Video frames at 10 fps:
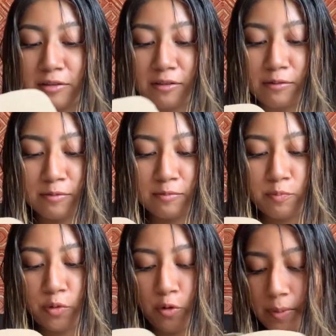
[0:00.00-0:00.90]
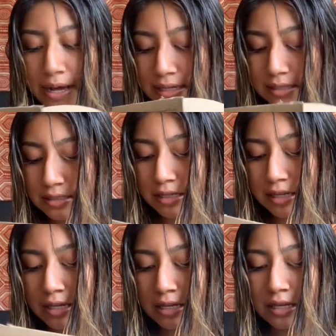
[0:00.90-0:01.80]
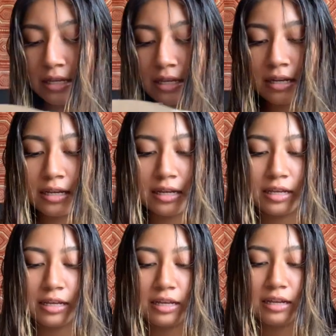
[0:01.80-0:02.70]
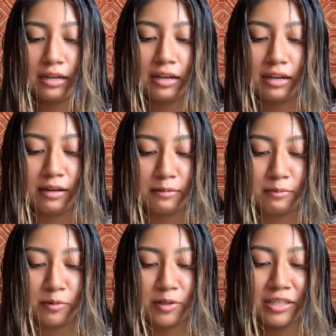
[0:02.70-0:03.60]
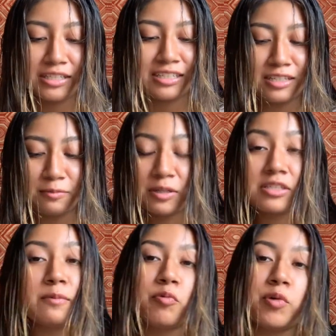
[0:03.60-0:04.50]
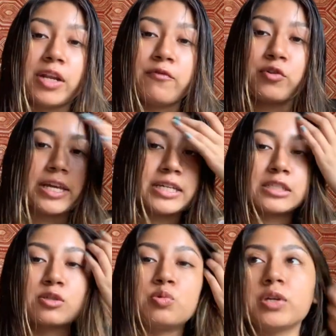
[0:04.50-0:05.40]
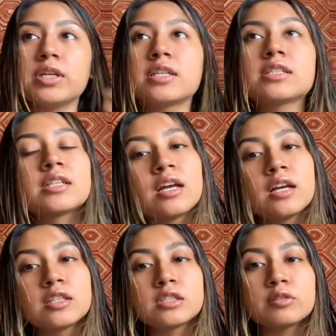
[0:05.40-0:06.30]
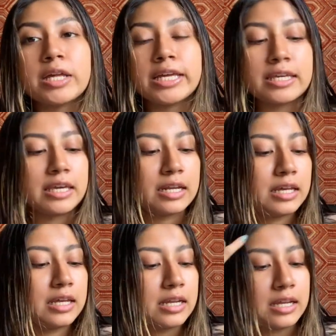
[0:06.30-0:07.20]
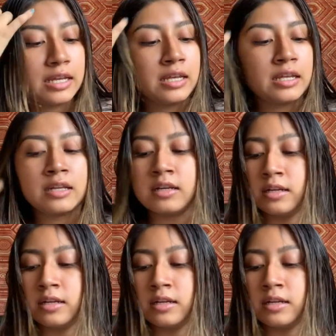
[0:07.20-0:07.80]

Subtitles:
11 Pro Max, and I'm really excited because I've been waiting for like 2 weeks to like get it, and